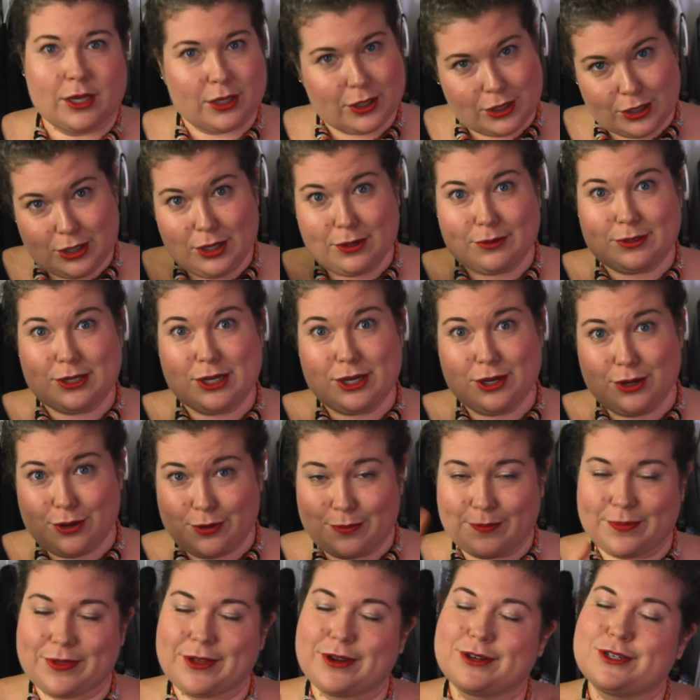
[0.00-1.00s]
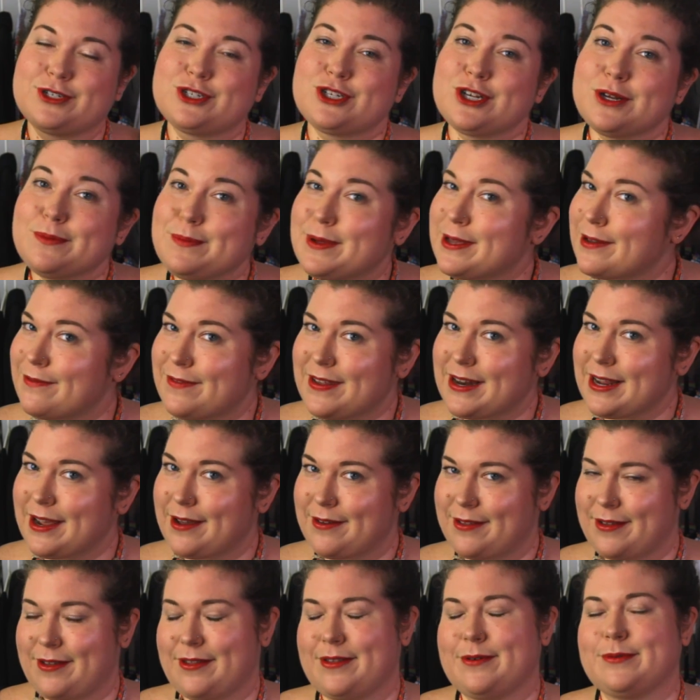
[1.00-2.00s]
YouTube, there should be a
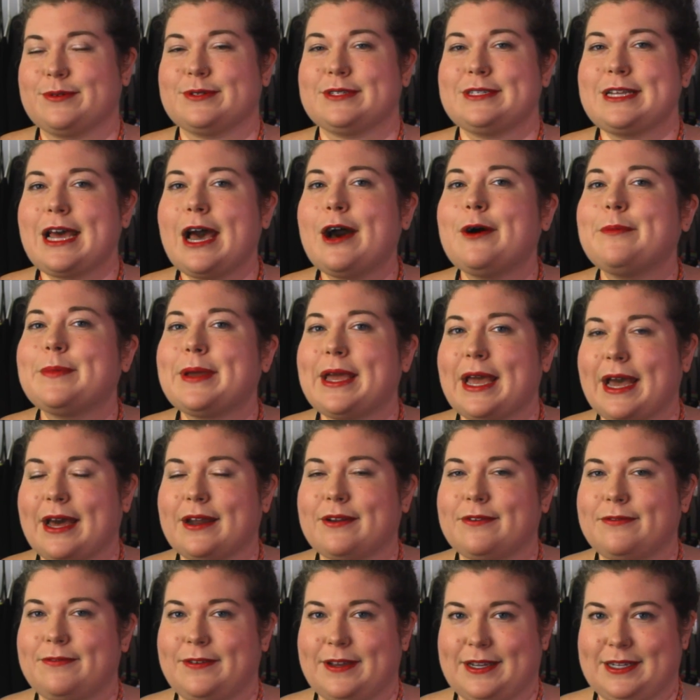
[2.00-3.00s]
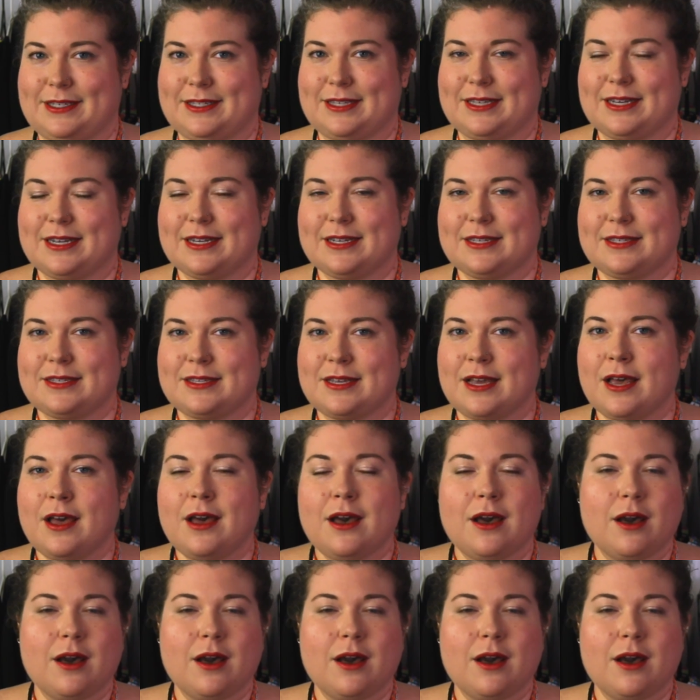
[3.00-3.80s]
video there that will tell me how to fix this.